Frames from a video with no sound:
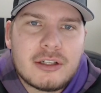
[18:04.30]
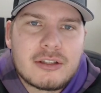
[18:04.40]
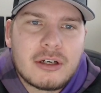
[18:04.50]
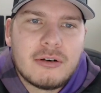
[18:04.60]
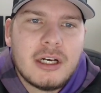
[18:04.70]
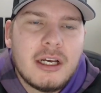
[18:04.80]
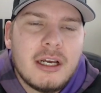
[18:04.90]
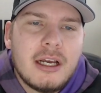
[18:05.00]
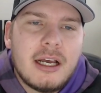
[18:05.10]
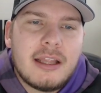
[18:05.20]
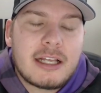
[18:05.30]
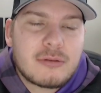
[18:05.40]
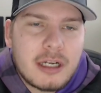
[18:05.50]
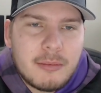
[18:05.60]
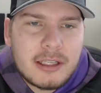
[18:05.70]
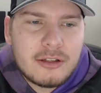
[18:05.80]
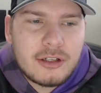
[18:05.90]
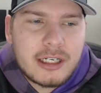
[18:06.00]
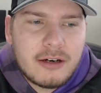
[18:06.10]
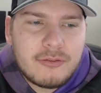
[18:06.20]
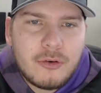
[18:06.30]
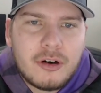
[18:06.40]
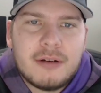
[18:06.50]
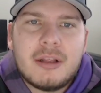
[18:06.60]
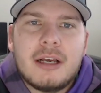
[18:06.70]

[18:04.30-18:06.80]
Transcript: So that's what I'm on the lookout for.